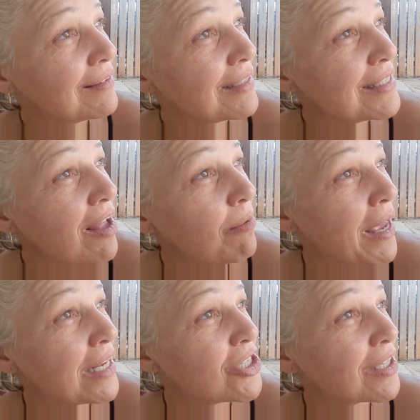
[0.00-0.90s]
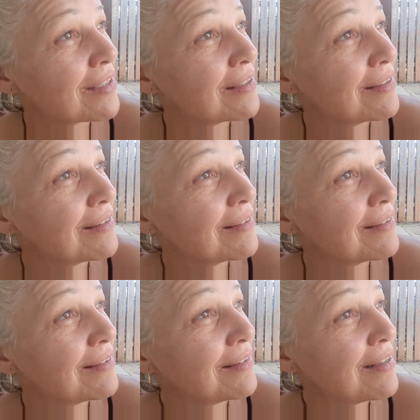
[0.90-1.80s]
It's all magic.
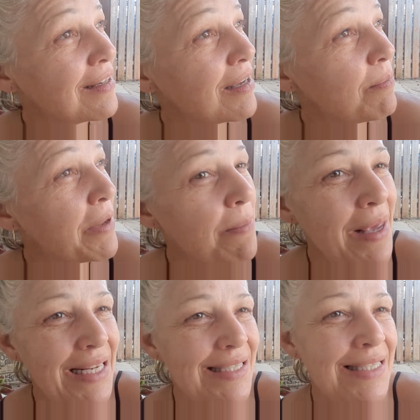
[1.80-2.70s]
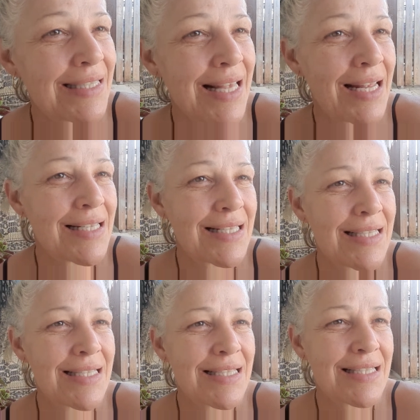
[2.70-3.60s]
But it makes
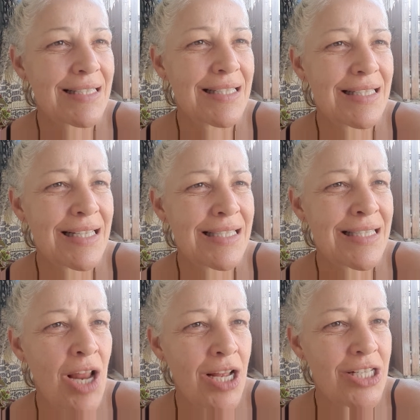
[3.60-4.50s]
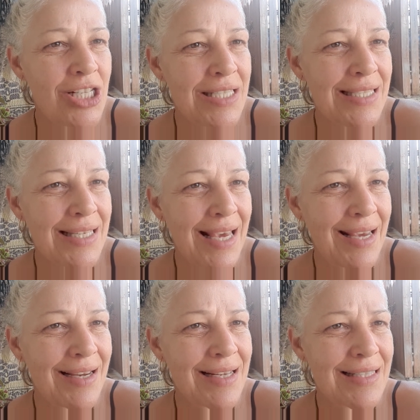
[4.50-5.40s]
sense. It's not just
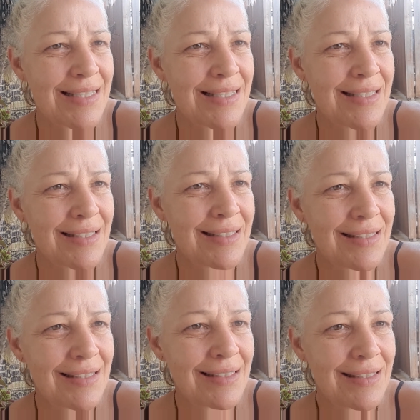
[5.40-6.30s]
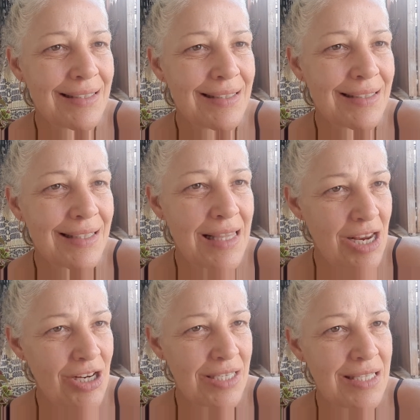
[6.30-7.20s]
chaos.
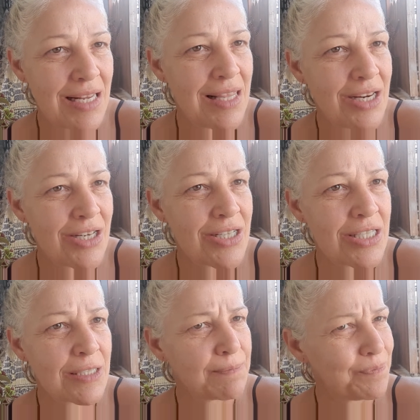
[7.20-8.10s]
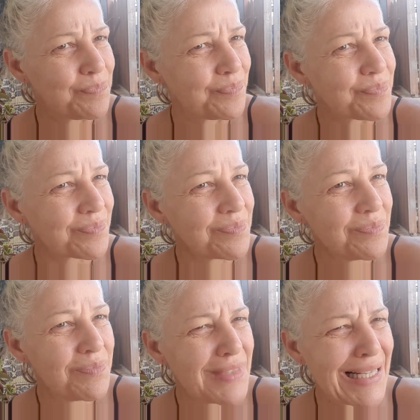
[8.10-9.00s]
There's, there's
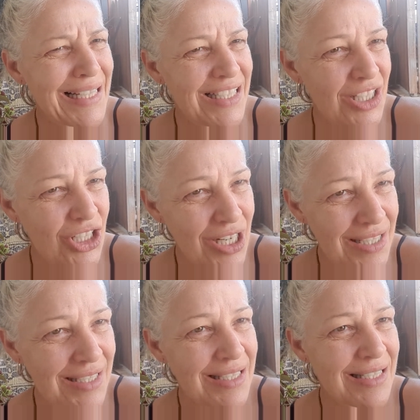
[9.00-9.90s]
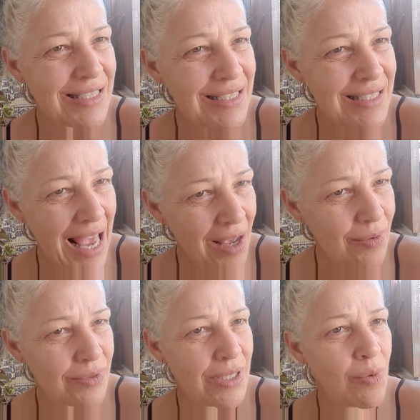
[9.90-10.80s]
it's just and
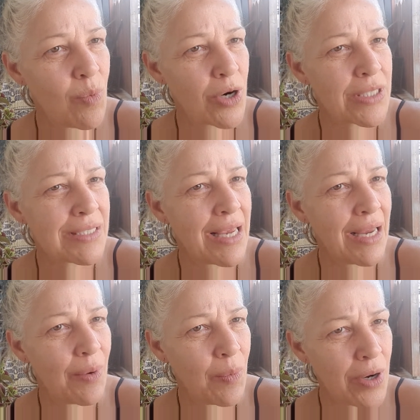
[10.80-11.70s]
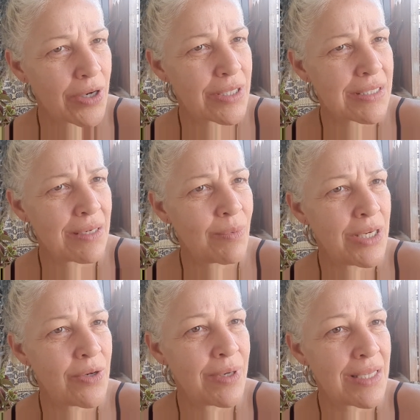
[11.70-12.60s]
sound and works like it works and when
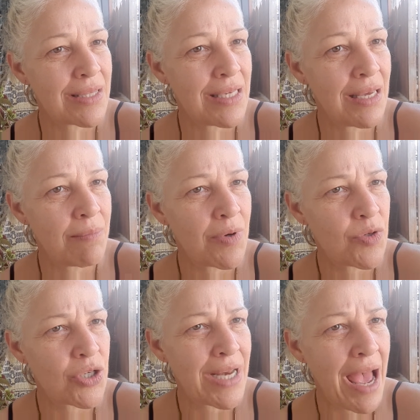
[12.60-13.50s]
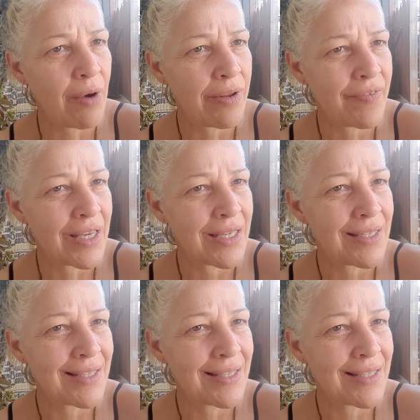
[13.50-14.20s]
you get the emotion out of it